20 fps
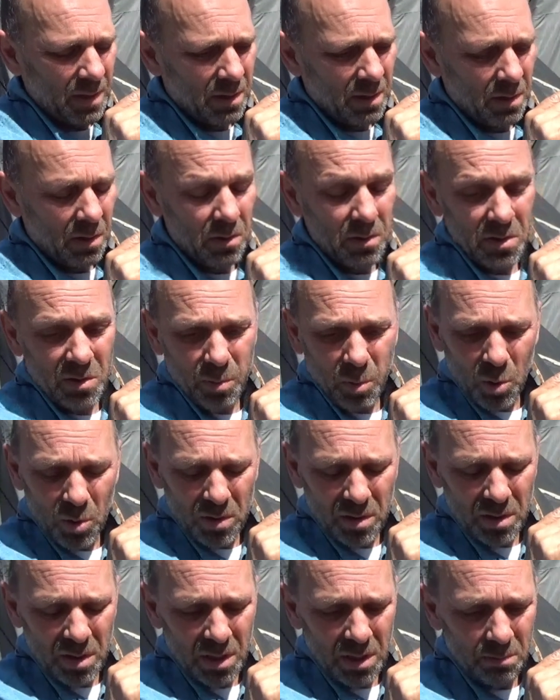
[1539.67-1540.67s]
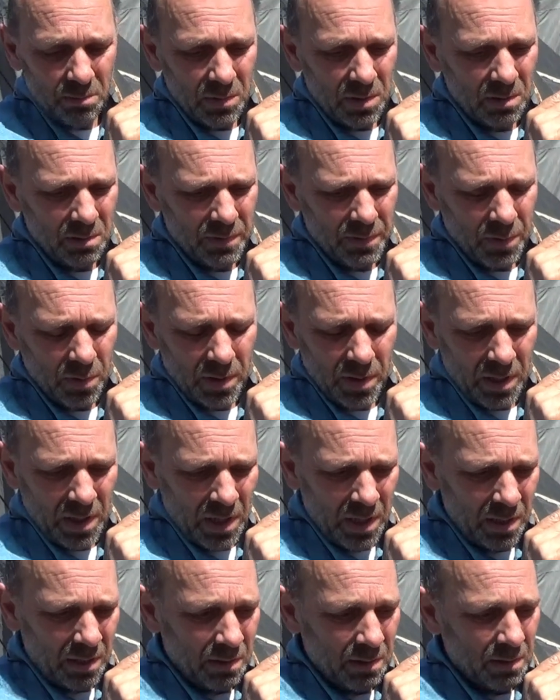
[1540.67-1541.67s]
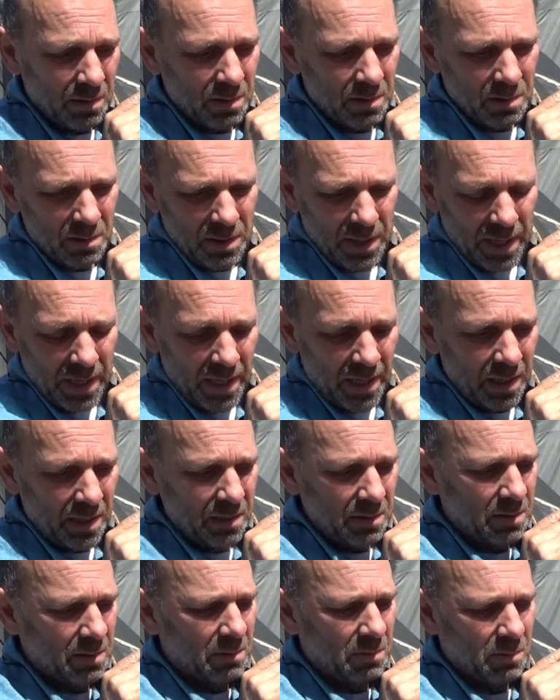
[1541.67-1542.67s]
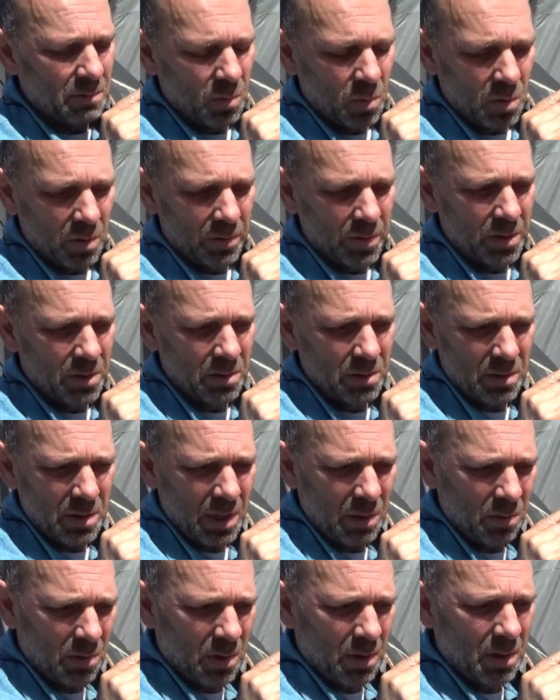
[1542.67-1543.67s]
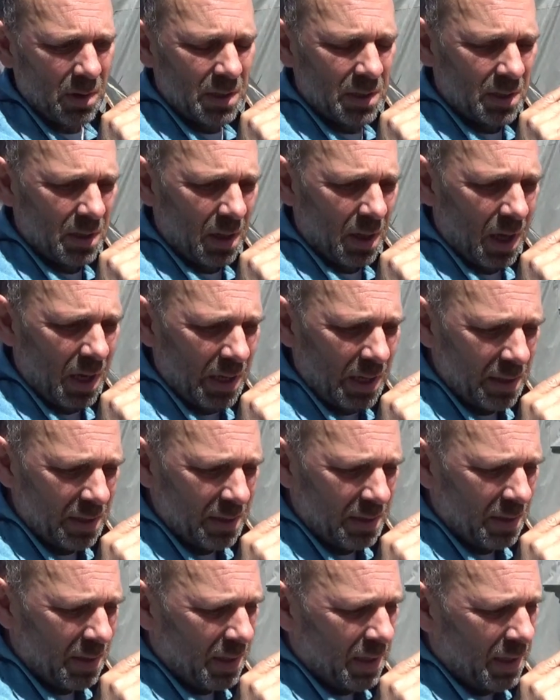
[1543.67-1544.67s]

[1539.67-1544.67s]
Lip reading: all the sports teams, 49ers, A's, Warriors, they were all his clients.